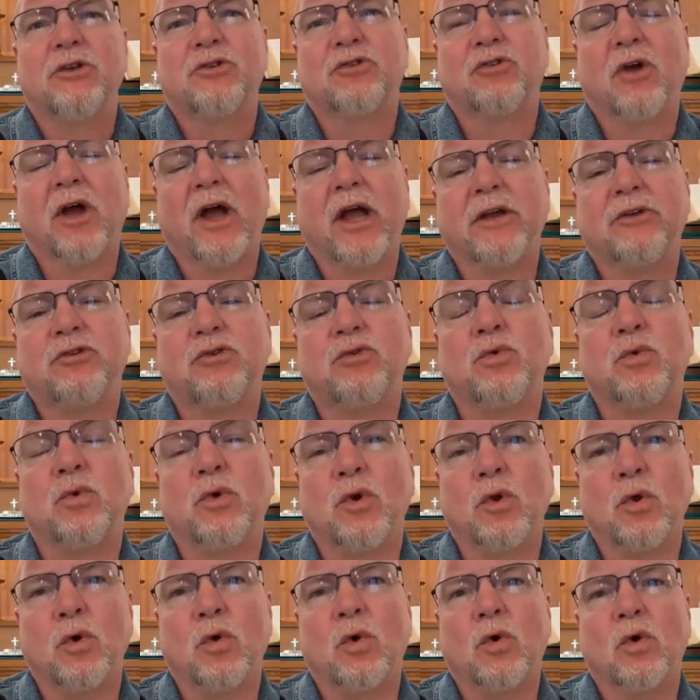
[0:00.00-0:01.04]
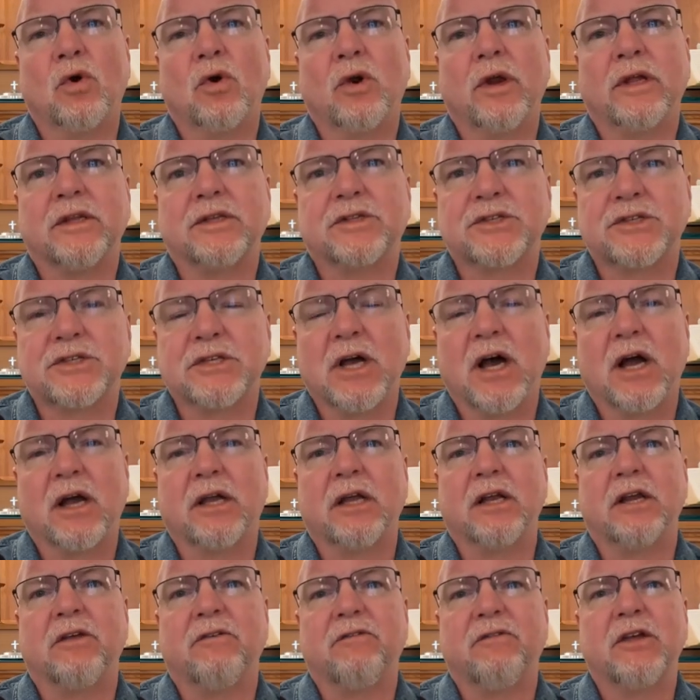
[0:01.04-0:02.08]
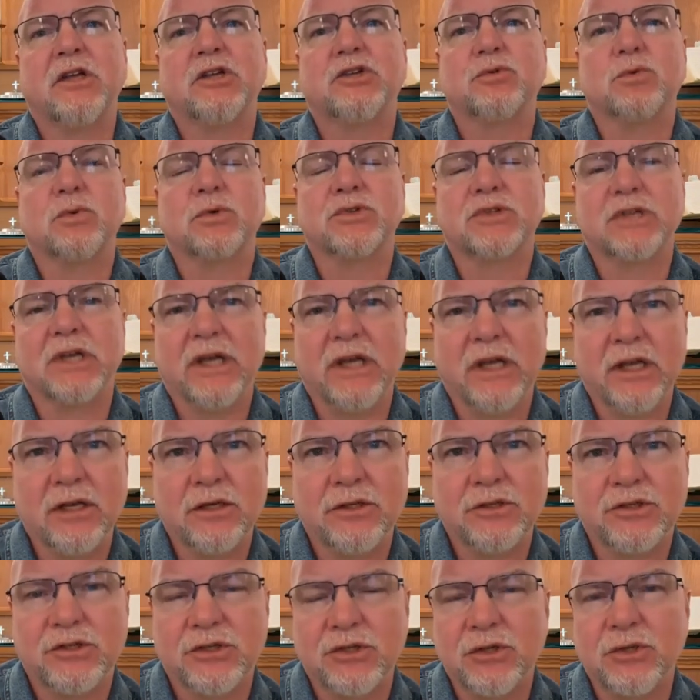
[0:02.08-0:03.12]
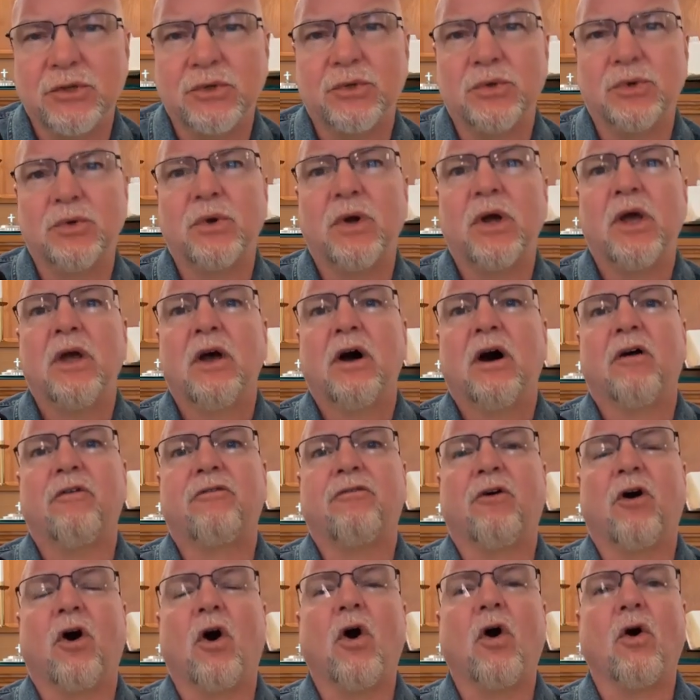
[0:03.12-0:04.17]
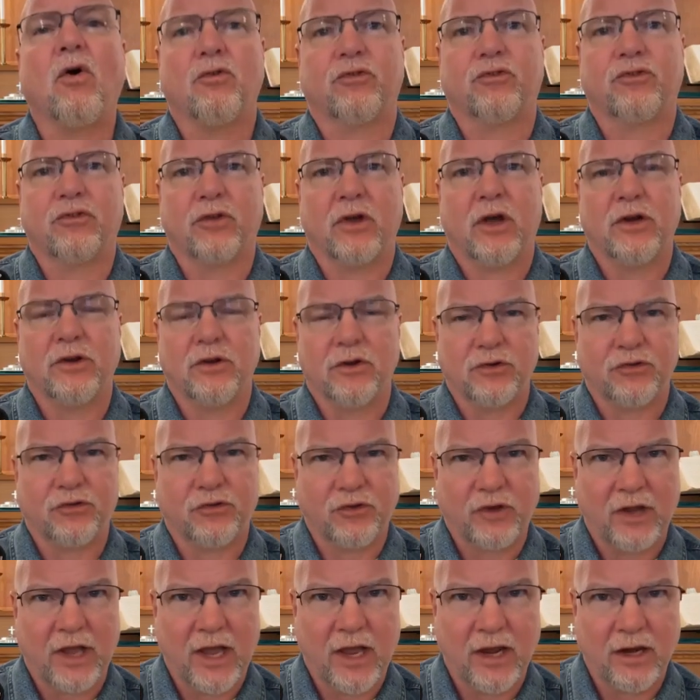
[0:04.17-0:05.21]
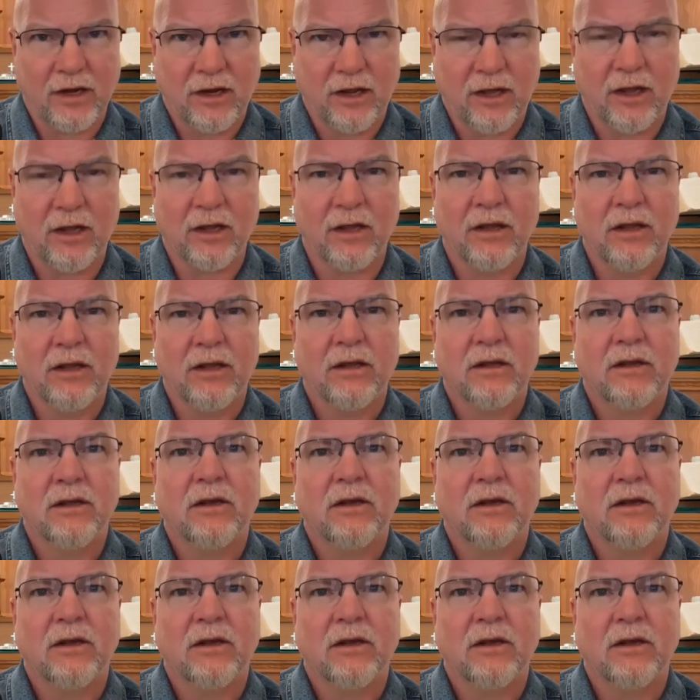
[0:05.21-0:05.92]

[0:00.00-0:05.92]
trying to lure and suck individuals into a false understanding